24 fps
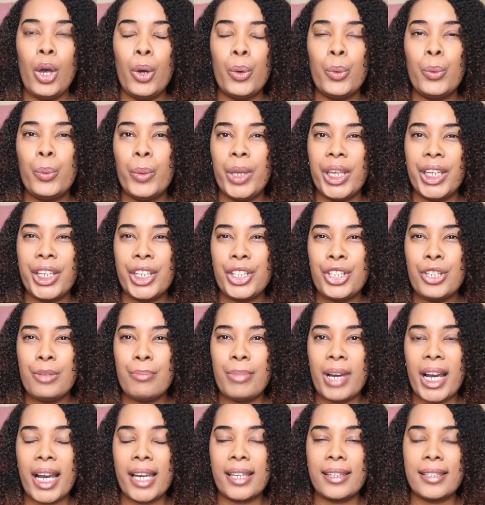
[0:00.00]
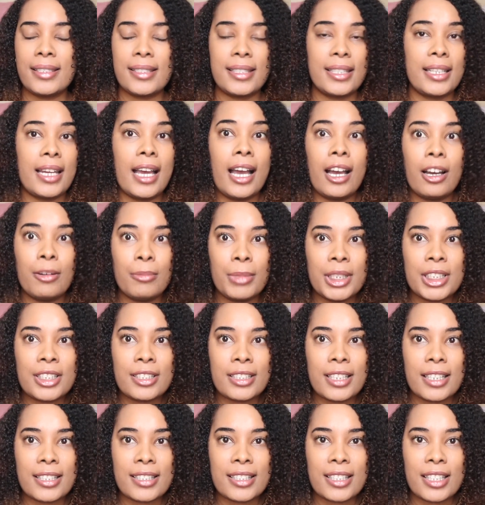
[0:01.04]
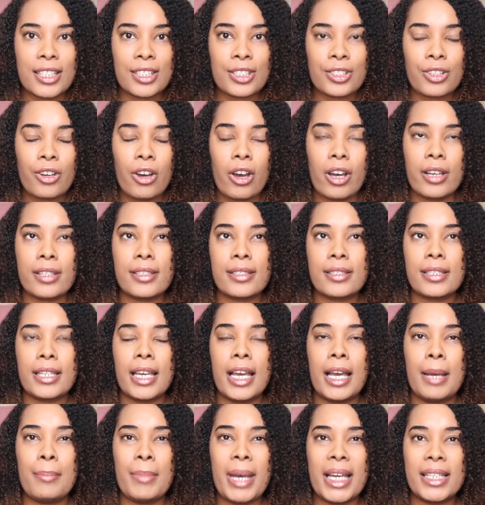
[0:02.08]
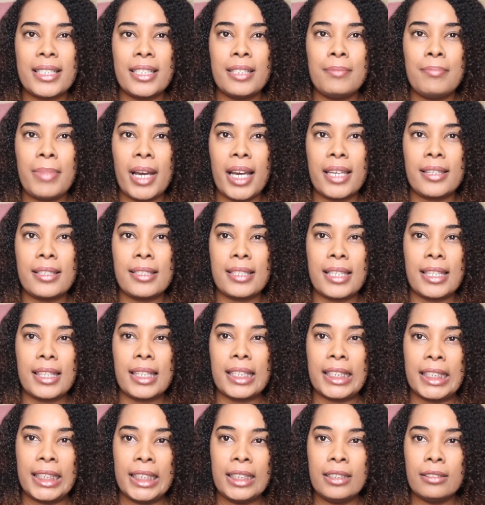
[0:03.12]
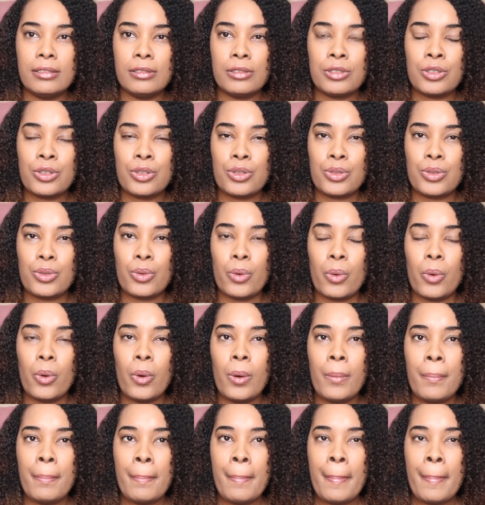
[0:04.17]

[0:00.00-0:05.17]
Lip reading: Where can you buy this and how much does this cost? I did buy this at the Kiehl store,